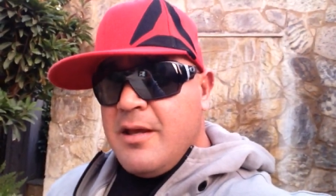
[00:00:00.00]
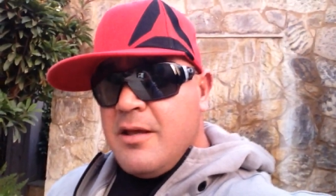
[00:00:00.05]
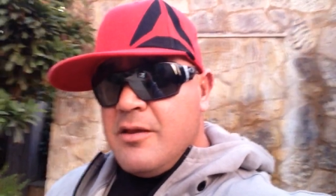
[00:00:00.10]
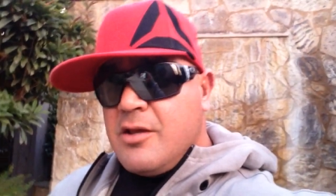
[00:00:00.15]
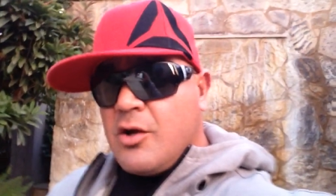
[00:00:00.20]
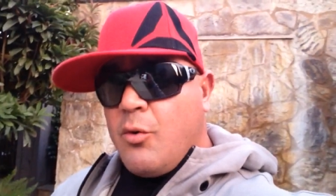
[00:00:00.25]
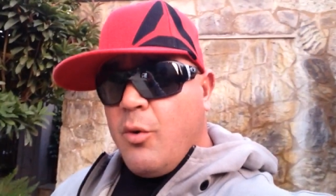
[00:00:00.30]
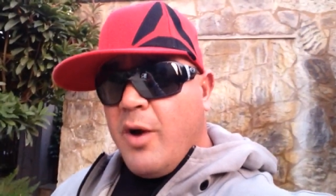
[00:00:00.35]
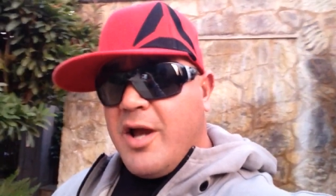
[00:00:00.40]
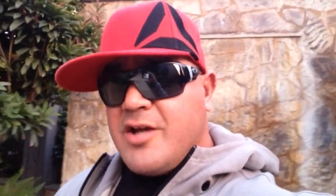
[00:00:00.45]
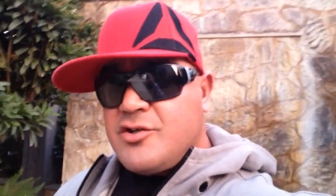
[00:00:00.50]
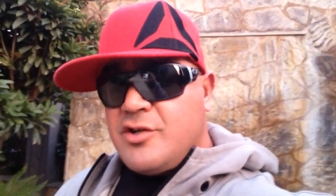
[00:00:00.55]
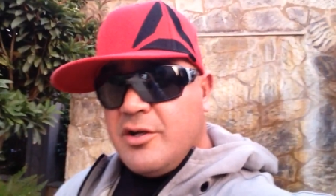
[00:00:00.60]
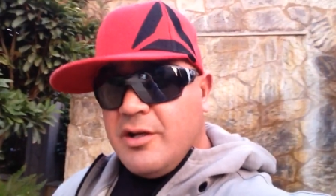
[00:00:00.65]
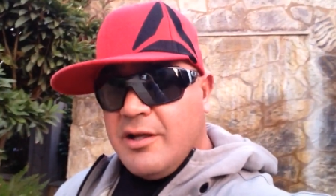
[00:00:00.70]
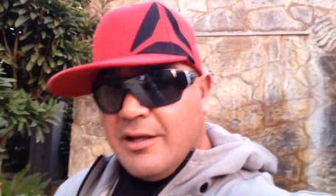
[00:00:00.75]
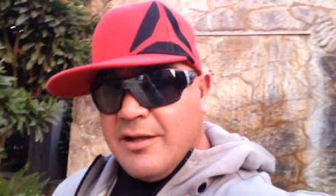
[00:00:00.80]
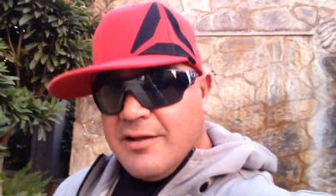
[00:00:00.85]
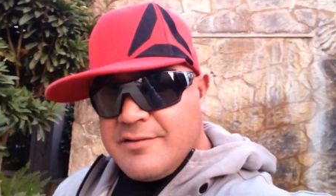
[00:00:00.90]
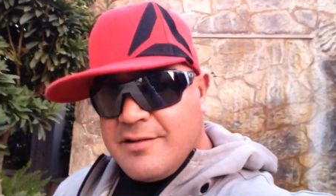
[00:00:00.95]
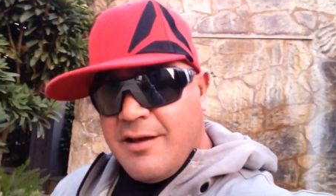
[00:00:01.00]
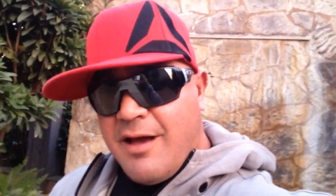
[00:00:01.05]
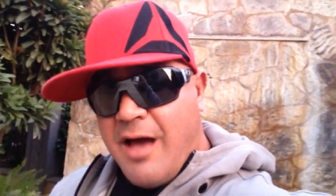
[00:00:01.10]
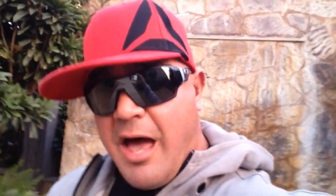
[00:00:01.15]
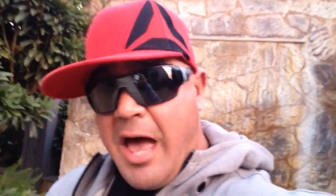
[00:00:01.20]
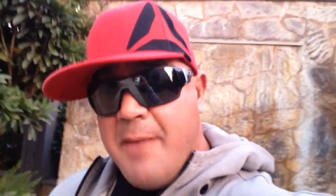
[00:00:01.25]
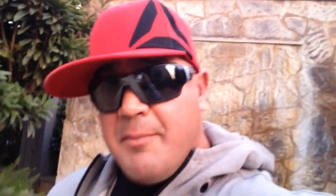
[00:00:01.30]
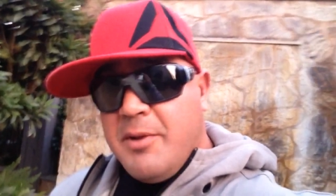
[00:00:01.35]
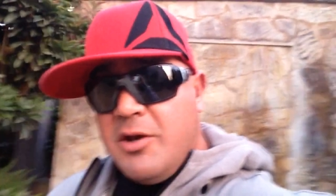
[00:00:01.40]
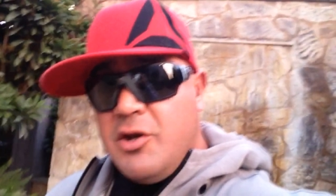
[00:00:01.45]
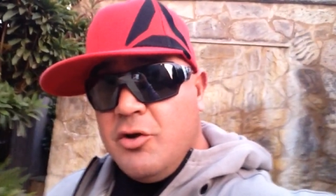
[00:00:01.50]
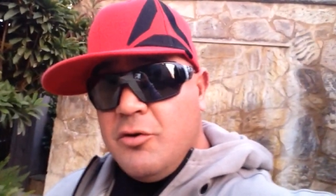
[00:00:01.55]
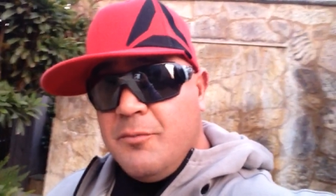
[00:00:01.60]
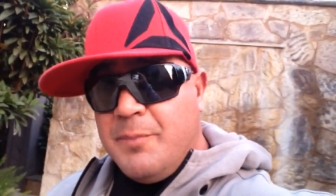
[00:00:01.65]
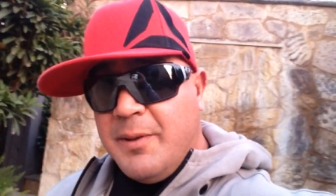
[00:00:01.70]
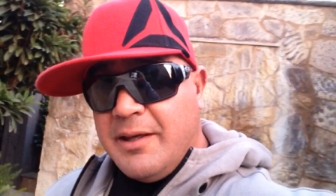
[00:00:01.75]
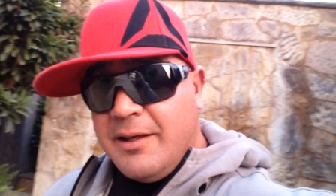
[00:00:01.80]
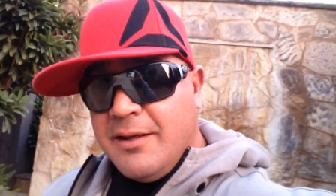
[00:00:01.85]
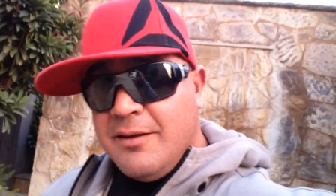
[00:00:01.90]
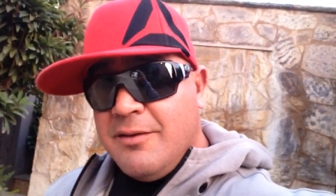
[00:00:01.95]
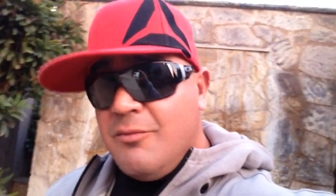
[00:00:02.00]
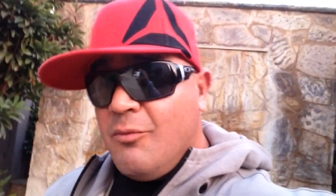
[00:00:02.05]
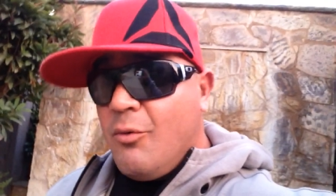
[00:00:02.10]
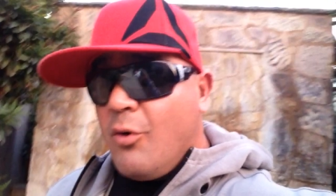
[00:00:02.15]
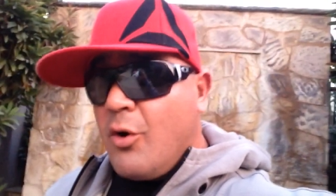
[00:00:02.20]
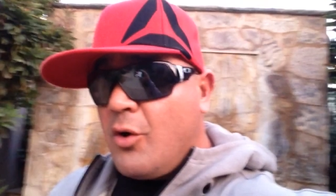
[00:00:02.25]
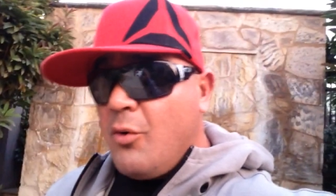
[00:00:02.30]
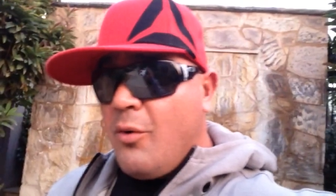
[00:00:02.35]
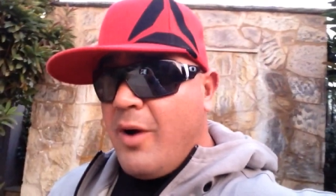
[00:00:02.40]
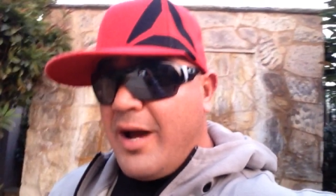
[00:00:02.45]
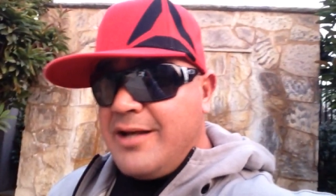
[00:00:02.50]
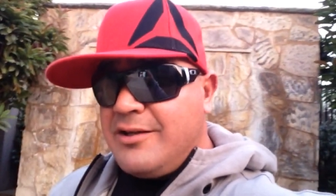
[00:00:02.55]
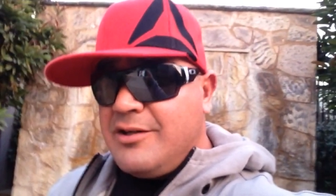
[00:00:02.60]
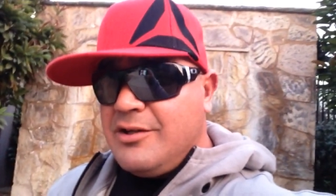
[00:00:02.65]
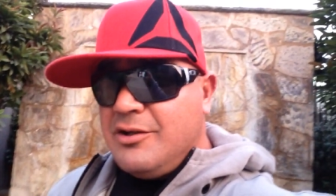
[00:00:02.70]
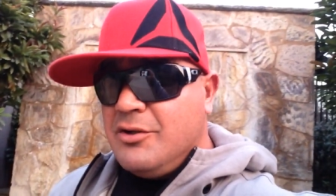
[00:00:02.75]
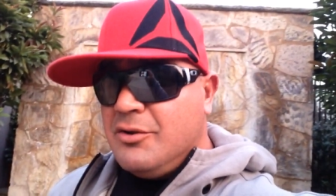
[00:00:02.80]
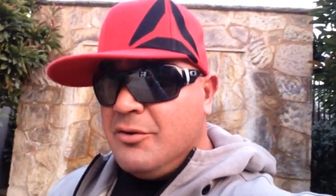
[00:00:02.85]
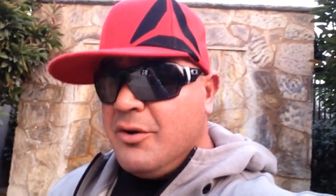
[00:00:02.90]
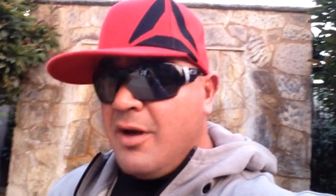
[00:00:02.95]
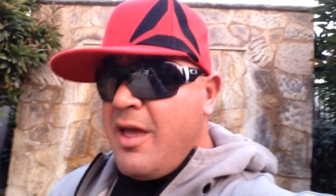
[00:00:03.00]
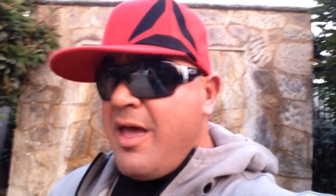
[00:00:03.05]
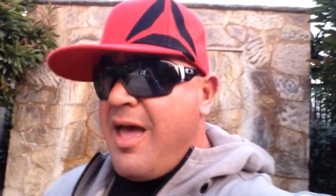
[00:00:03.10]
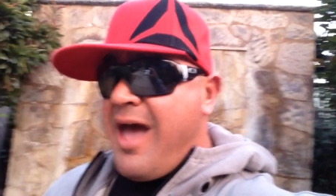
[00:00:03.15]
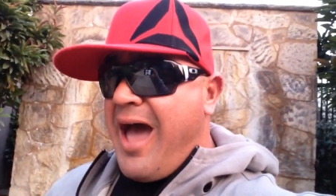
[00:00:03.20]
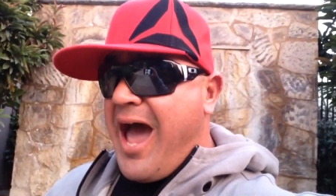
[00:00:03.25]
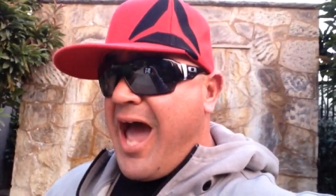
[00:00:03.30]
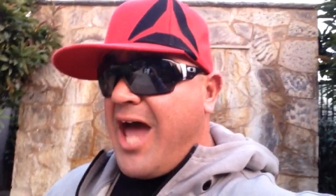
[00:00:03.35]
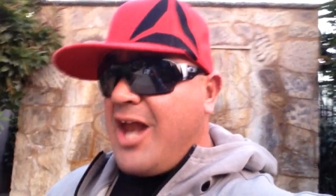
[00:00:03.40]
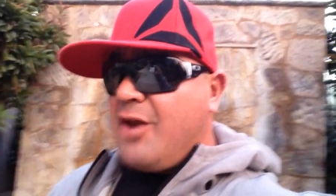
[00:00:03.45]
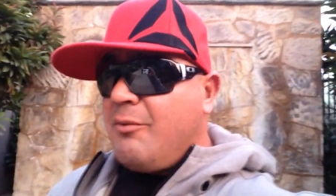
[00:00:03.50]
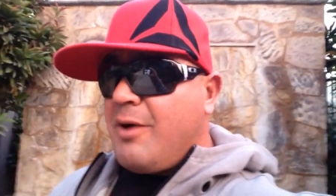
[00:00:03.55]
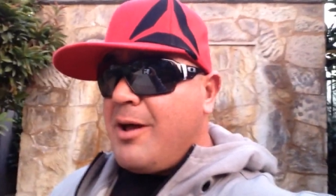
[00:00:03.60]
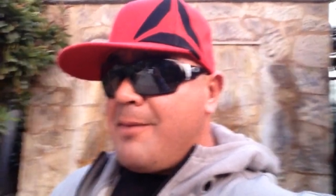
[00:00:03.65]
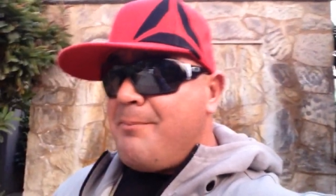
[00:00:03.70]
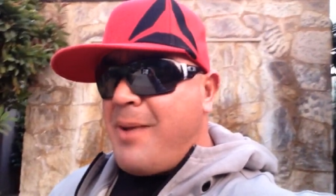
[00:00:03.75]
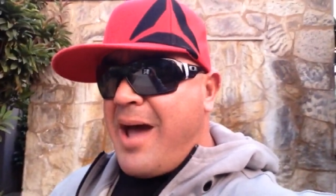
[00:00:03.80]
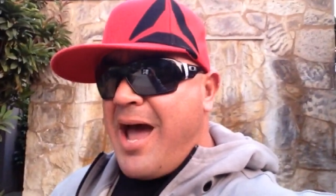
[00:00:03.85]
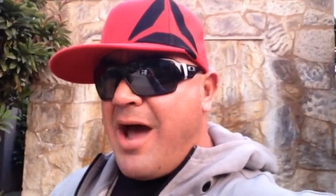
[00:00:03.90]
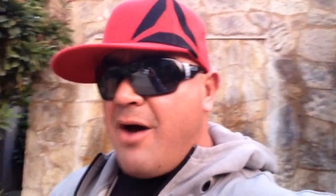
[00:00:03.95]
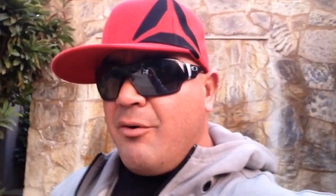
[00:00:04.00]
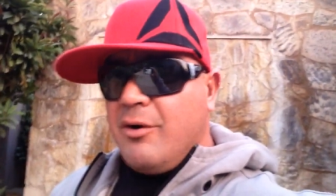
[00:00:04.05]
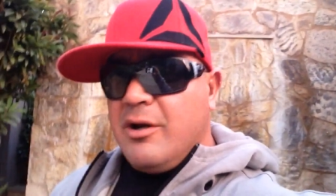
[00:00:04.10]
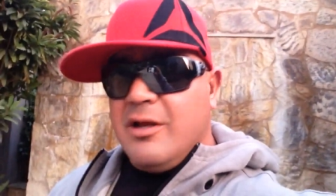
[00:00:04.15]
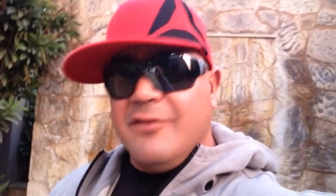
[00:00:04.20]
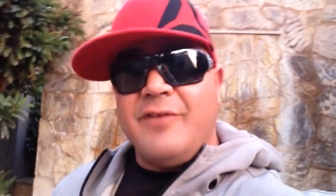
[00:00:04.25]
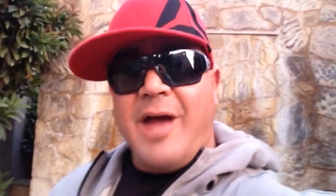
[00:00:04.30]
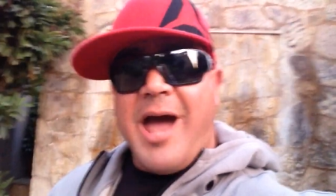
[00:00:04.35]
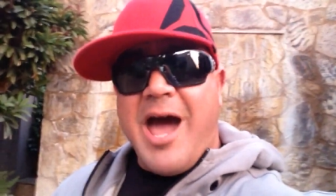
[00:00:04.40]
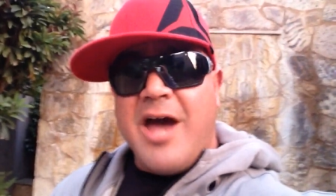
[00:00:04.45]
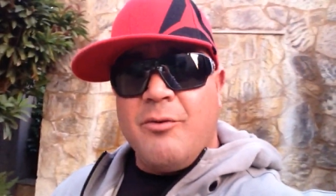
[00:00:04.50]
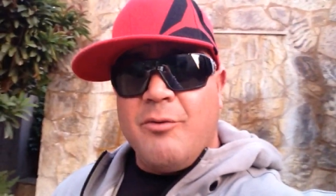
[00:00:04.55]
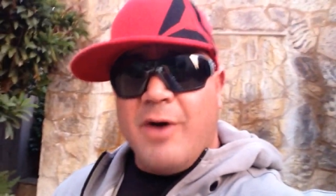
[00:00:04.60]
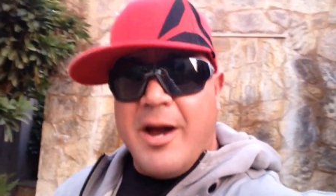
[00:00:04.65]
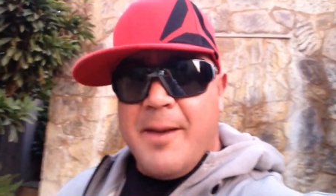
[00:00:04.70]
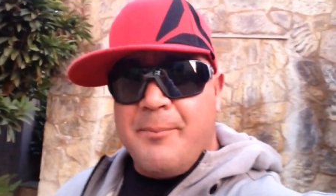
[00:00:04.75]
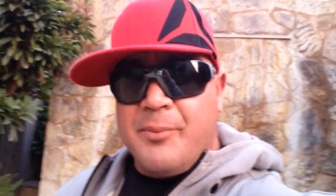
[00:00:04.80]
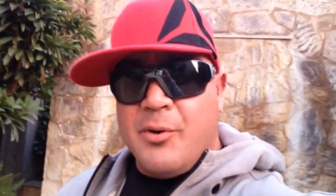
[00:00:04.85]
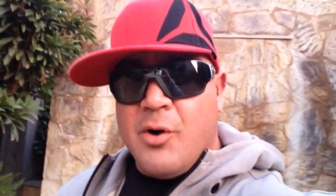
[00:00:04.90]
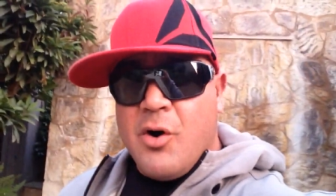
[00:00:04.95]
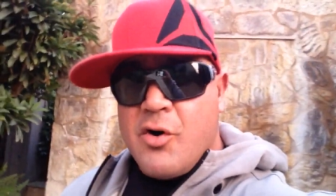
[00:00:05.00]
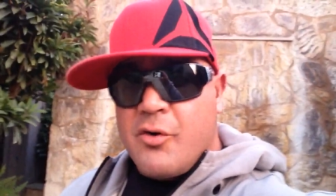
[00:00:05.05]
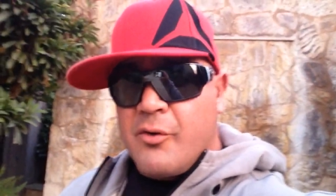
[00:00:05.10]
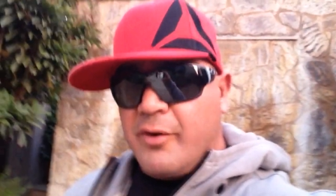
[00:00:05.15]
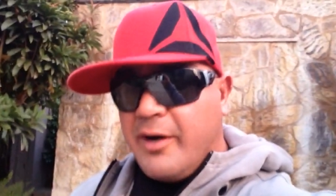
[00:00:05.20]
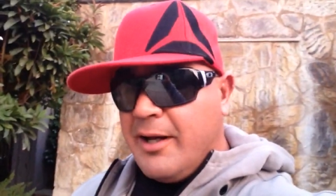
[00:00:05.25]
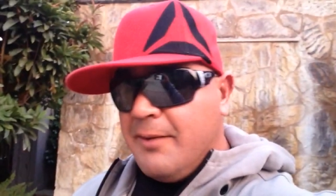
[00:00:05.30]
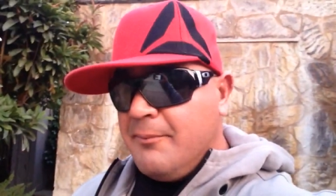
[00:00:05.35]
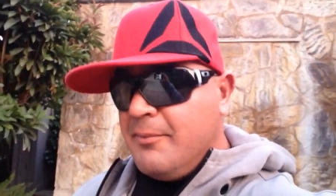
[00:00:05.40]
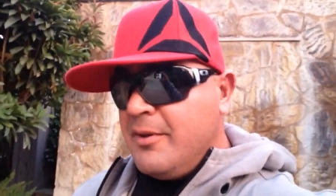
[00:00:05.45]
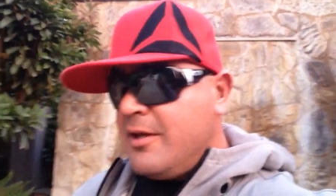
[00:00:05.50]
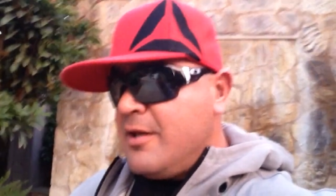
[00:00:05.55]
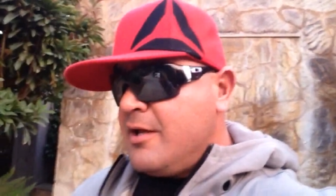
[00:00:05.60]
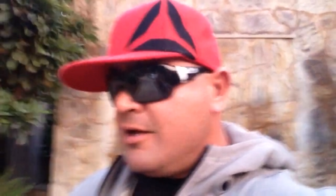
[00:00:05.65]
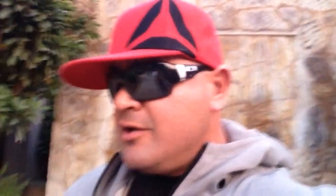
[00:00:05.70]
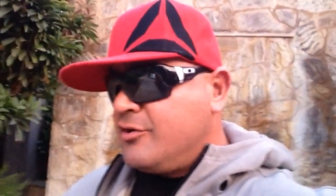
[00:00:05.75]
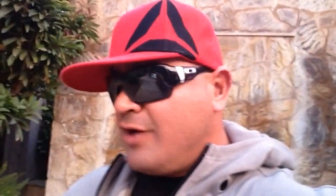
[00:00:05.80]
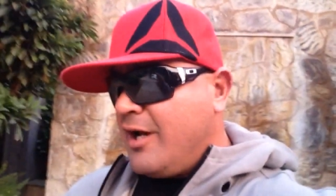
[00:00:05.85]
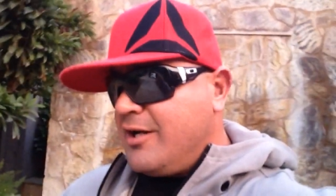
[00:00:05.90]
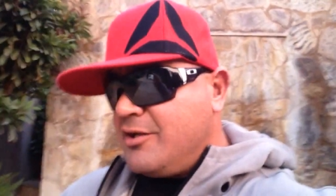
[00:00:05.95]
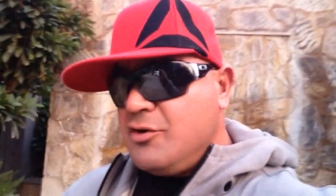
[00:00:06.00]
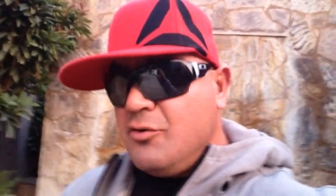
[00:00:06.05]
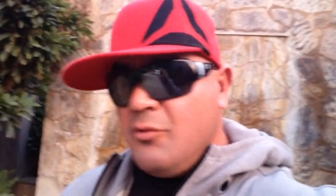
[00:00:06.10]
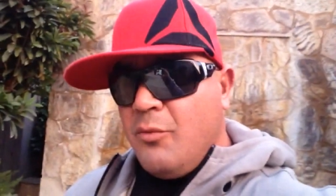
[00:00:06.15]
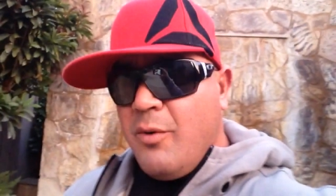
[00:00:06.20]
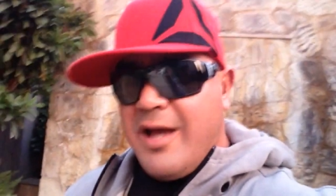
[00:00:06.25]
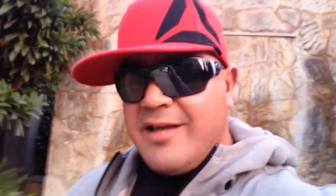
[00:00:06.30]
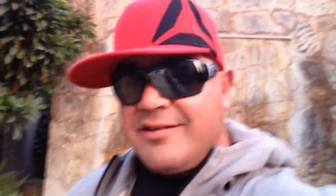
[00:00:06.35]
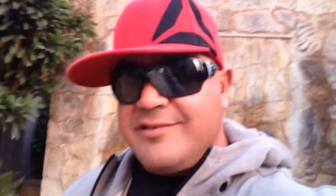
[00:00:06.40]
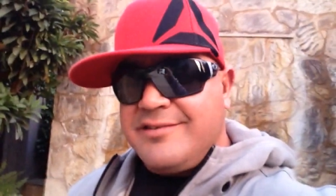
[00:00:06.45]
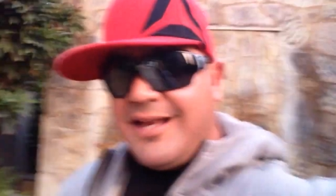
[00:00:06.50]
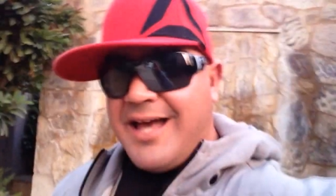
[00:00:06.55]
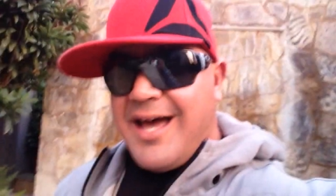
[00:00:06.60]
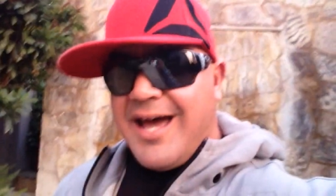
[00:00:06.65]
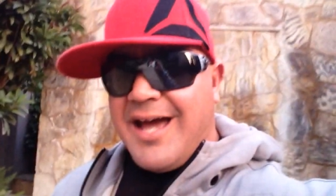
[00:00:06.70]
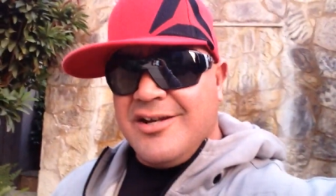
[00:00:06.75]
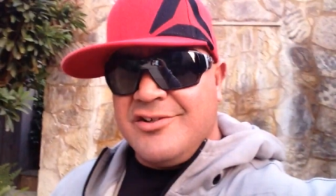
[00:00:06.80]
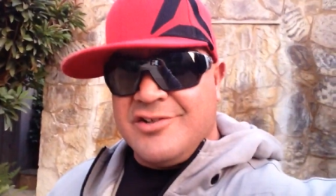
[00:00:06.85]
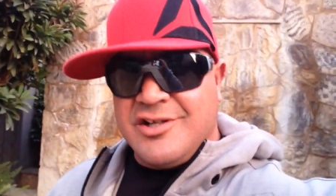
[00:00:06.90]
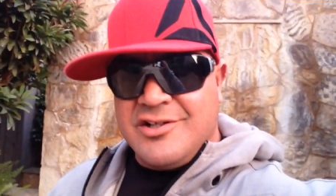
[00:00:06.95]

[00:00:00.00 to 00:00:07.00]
The question is, I'm a newbie. What do I do? How do I powerlift? How do I program? Should I do West Side?